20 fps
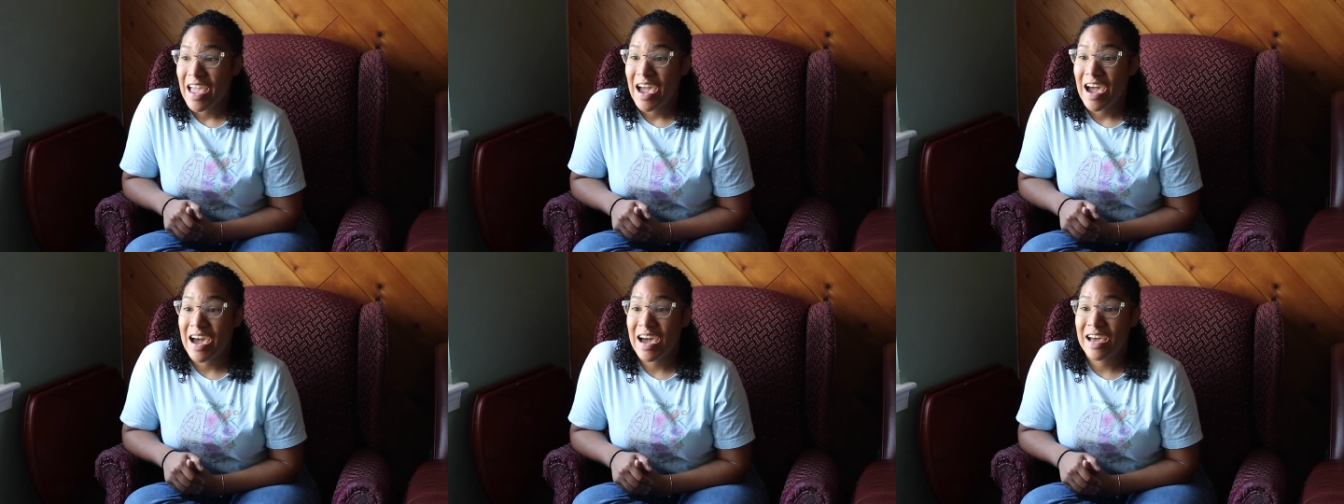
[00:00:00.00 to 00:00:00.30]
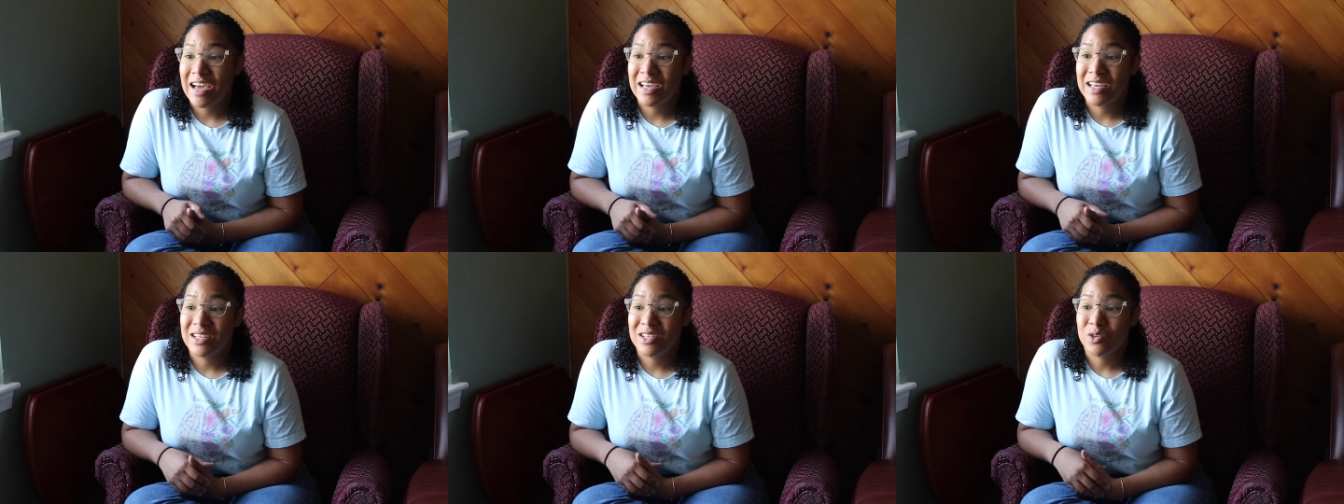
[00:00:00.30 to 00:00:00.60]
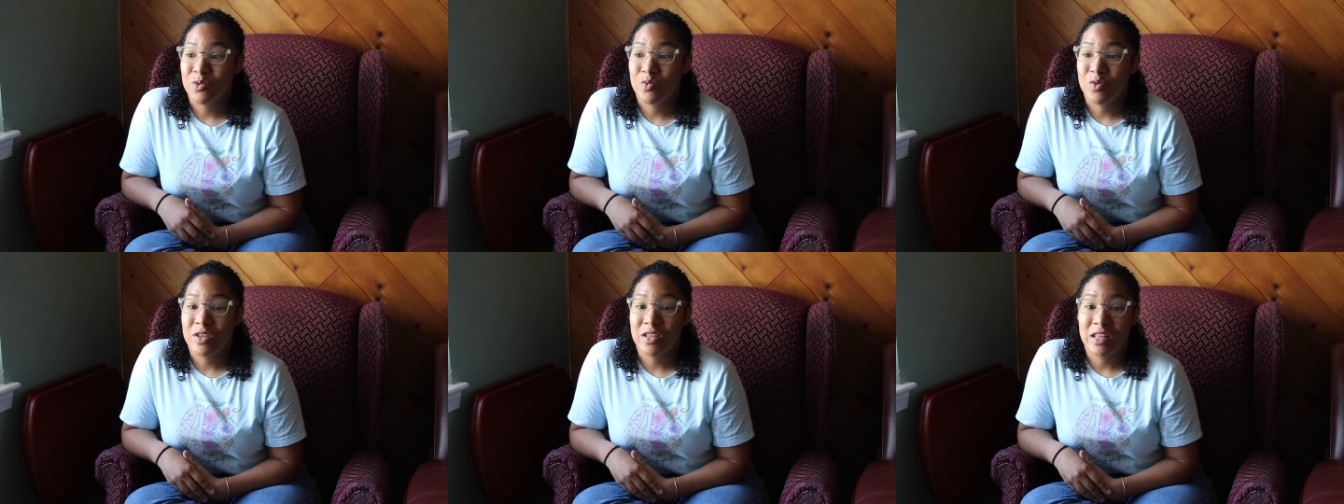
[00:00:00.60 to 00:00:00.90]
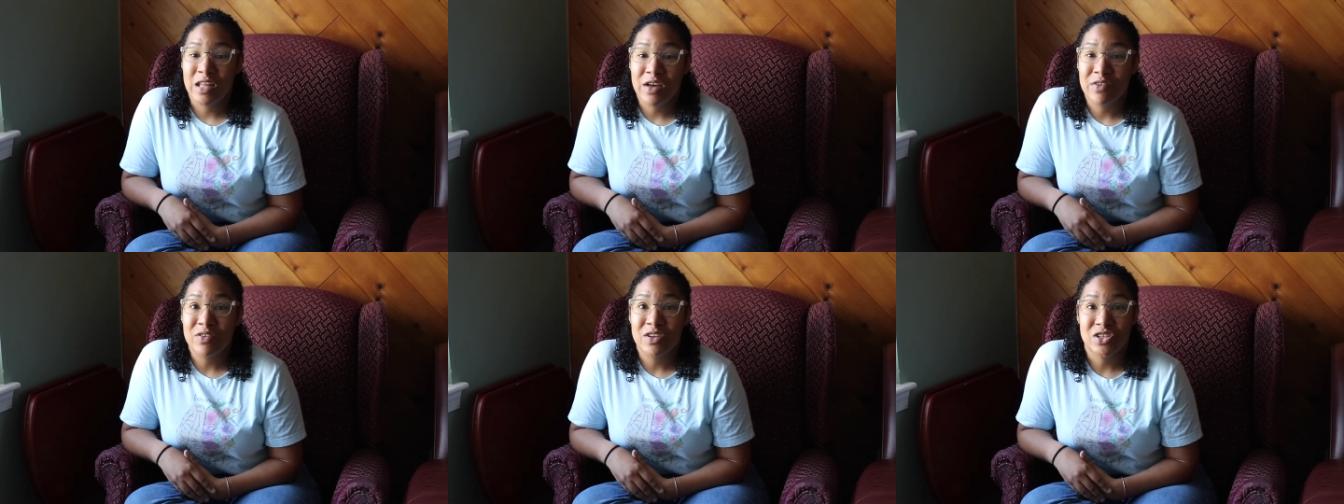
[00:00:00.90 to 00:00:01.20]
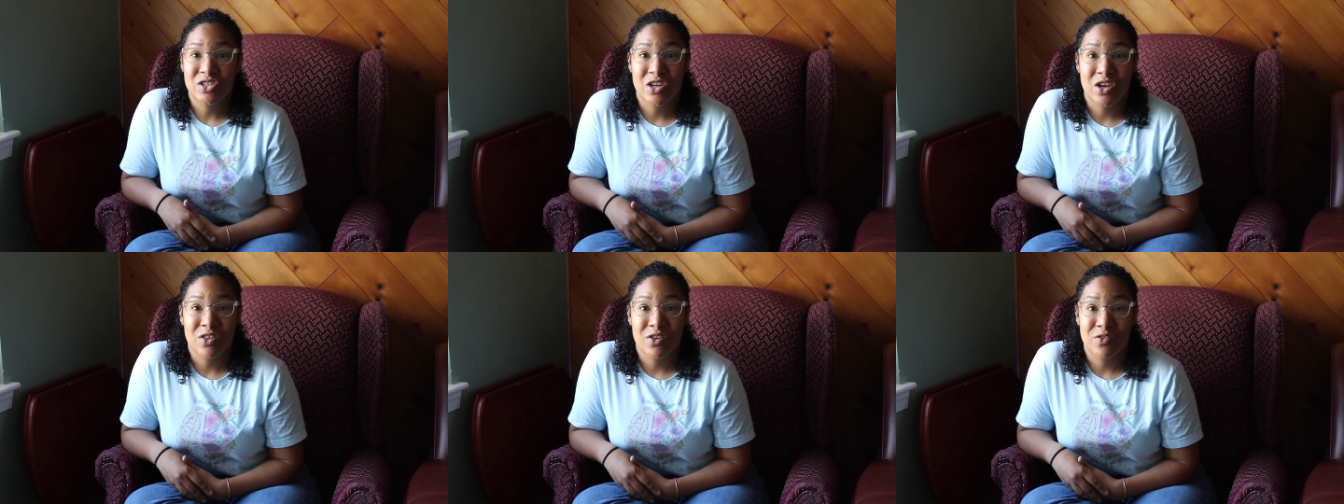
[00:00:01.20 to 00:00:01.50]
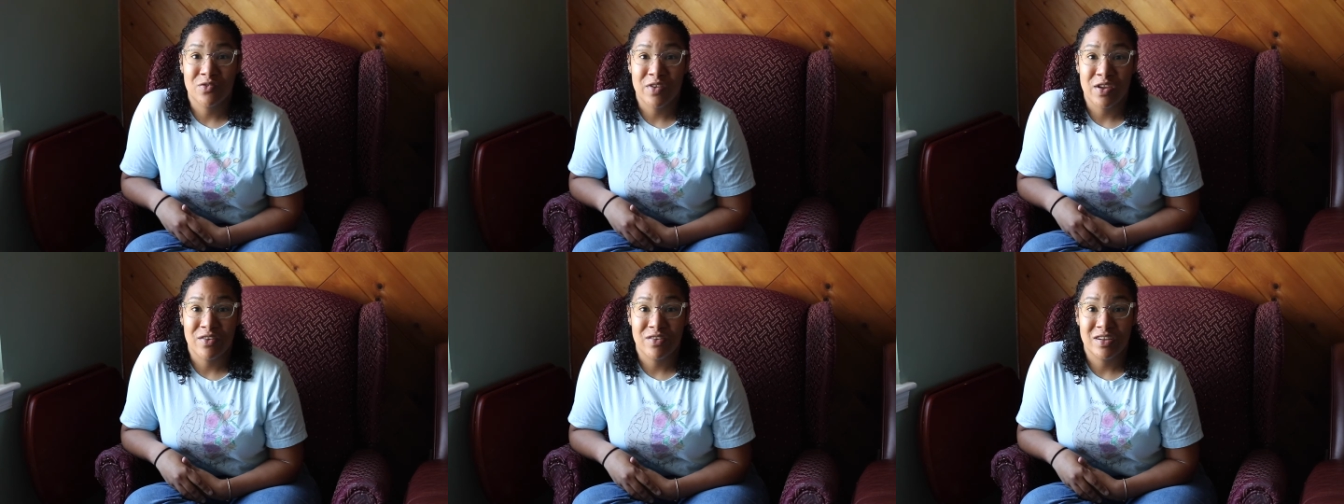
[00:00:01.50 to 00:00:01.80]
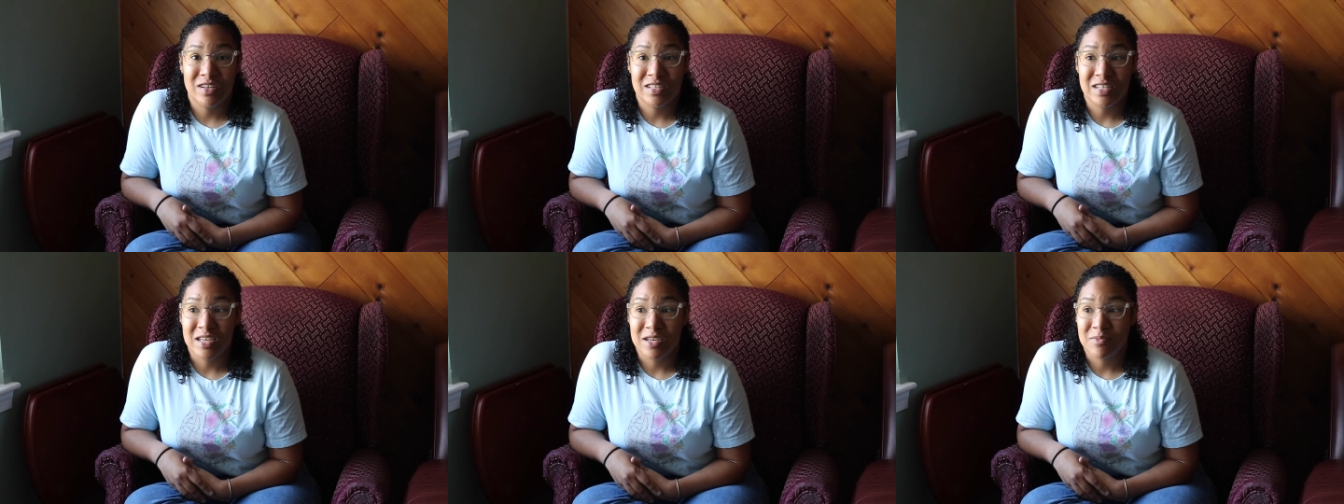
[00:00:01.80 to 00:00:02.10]
and we love each other very
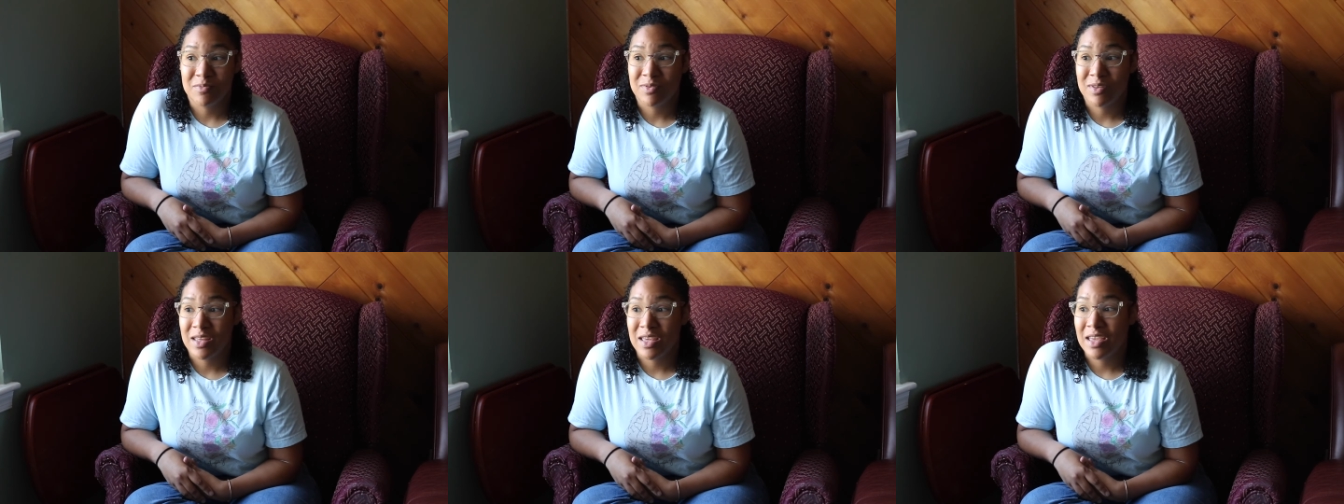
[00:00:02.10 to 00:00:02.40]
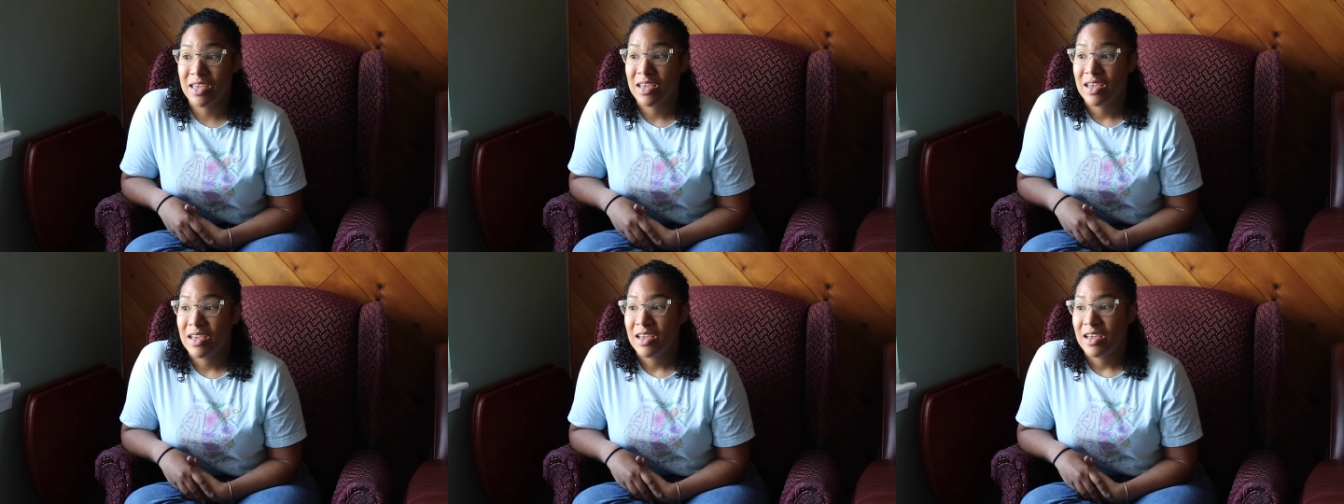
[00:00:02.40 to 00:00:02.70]
deeply.